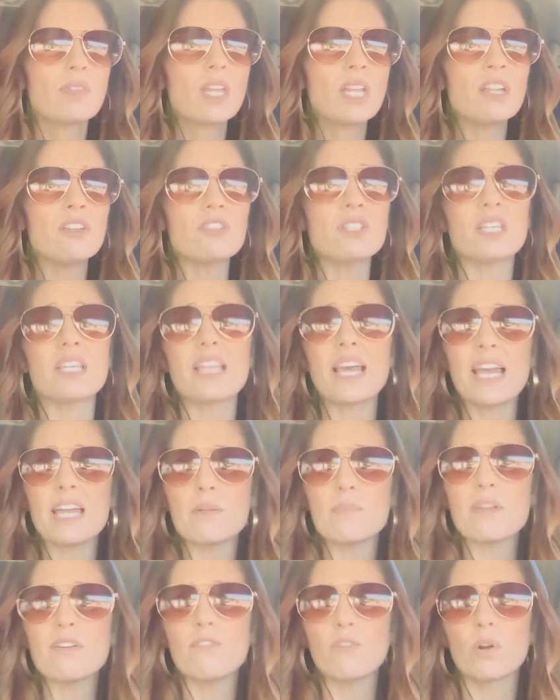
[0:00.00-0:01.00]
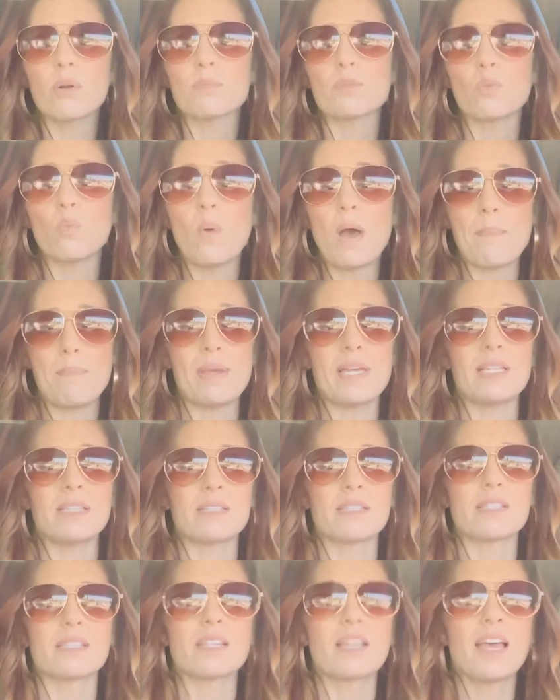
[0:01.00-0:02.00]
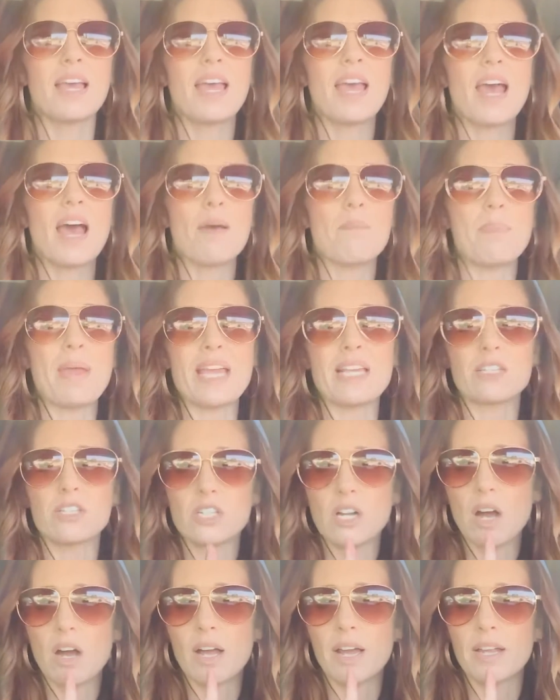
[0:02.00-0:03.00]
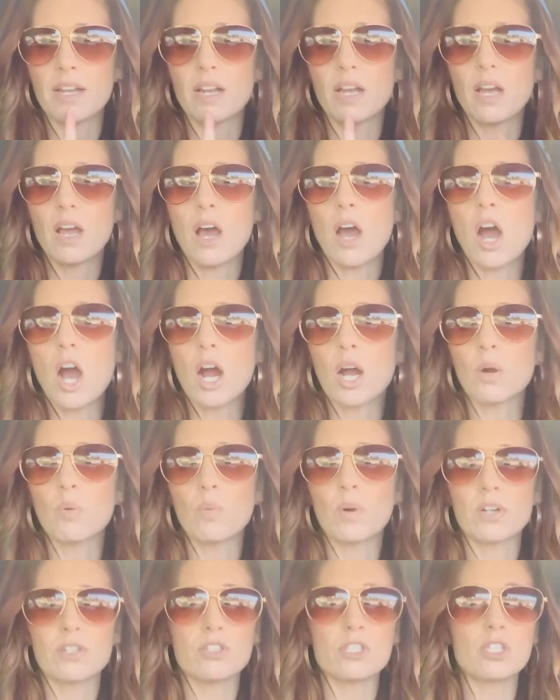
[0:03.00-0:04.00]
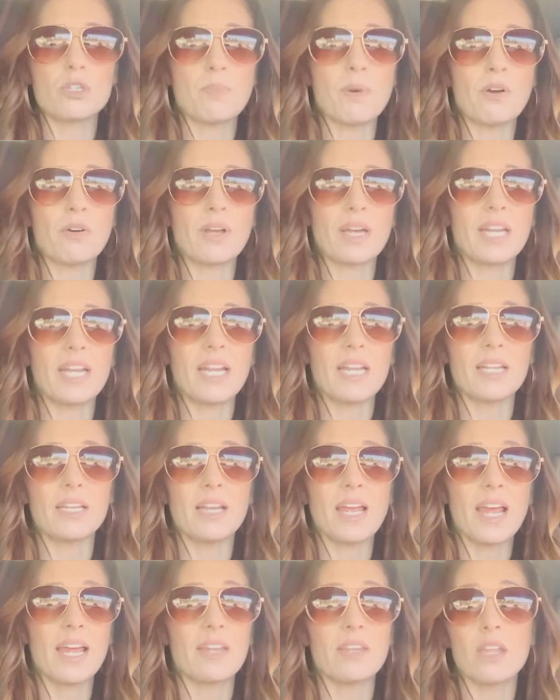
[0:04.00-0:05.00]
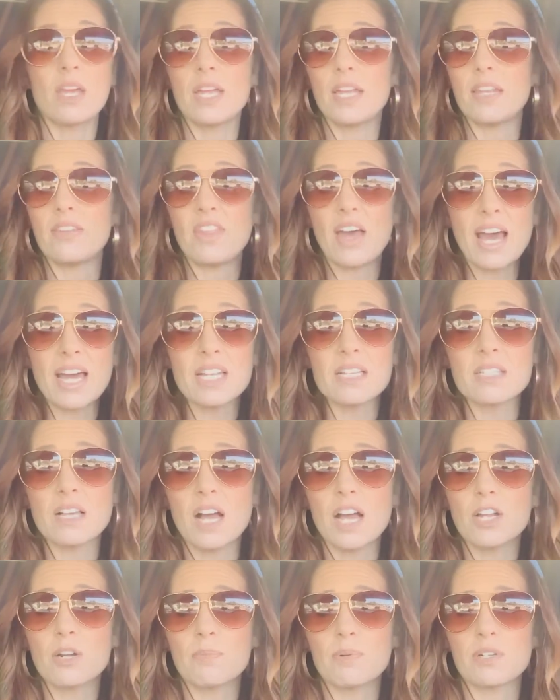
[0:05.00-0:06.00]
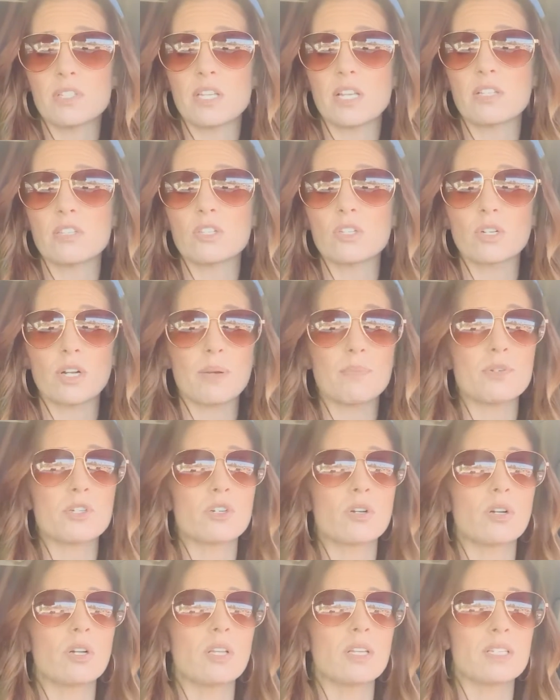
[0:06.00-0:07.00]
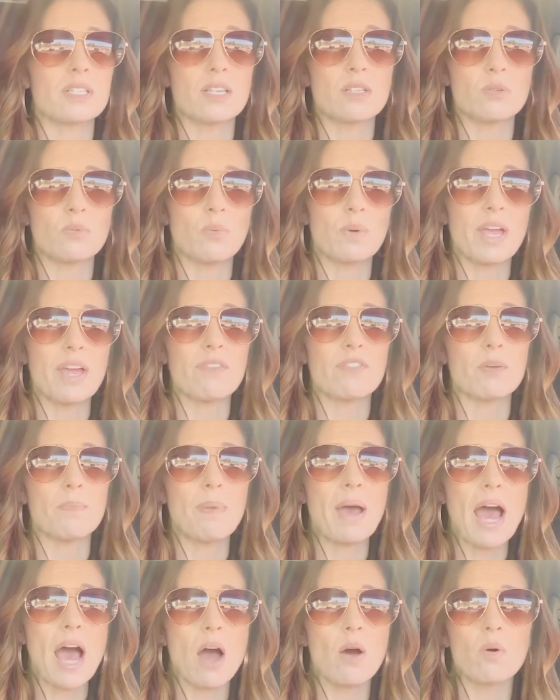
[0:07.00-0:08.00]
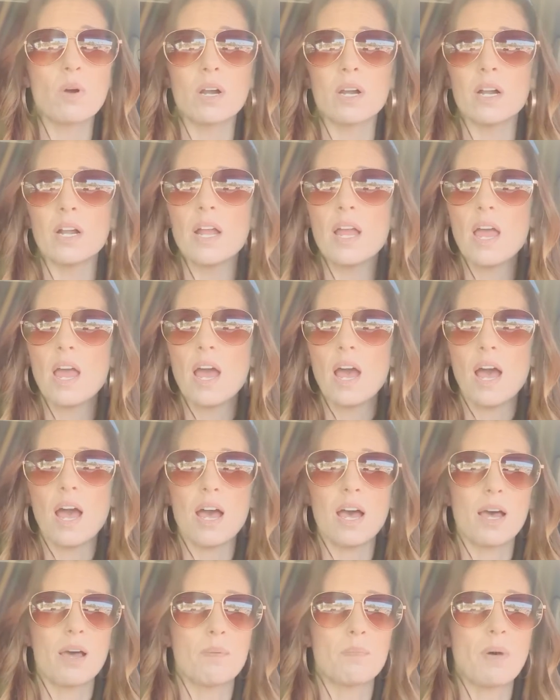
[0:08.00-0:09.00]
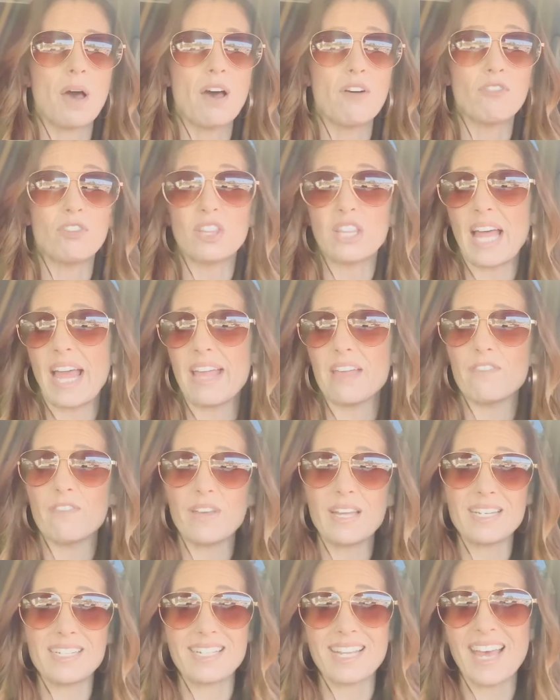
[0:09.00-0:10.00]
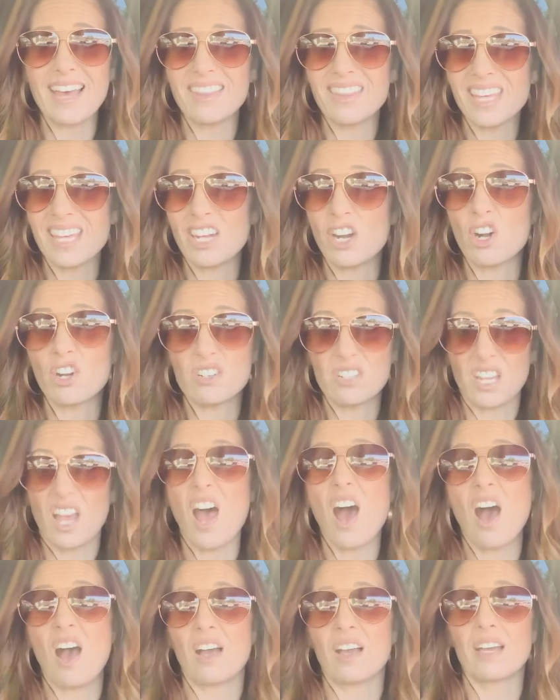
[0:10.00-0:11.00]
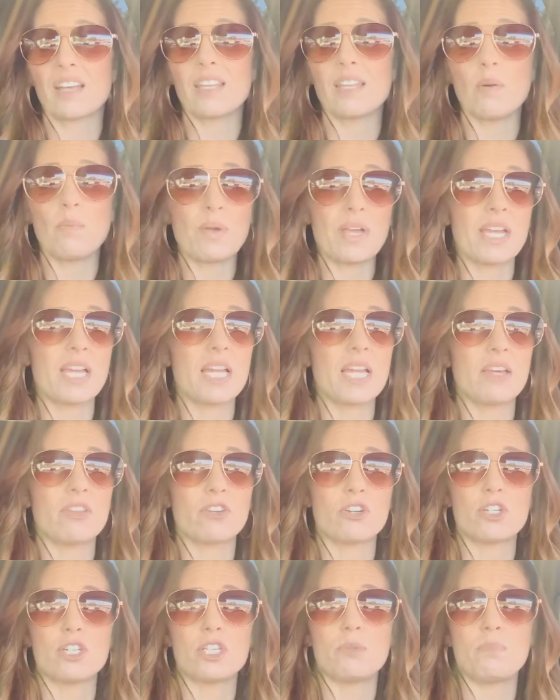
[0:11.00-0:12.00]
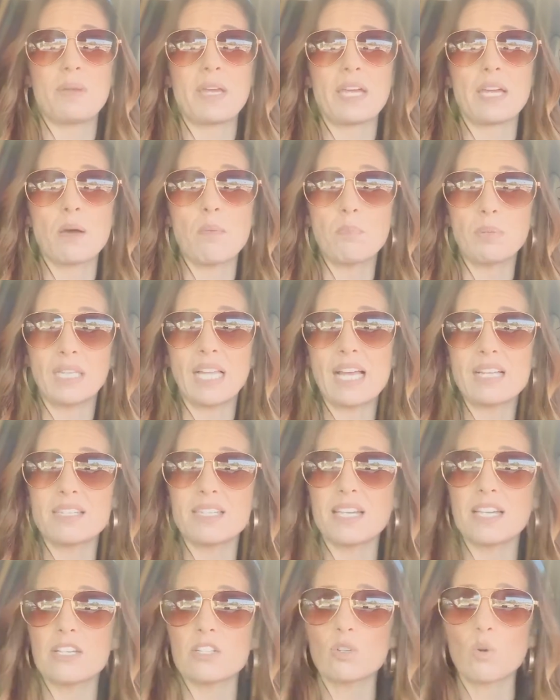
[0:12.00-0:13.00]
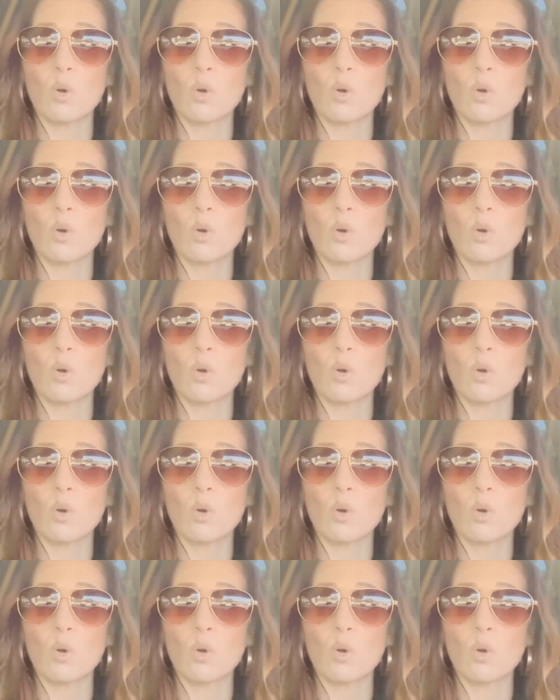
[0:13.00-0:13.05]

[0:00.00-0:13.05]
You see, the enemy forms weapons based on our words spoken, and that is 100% scriptural. It says we have the power of life and death in our tongue, that we can either speak blessings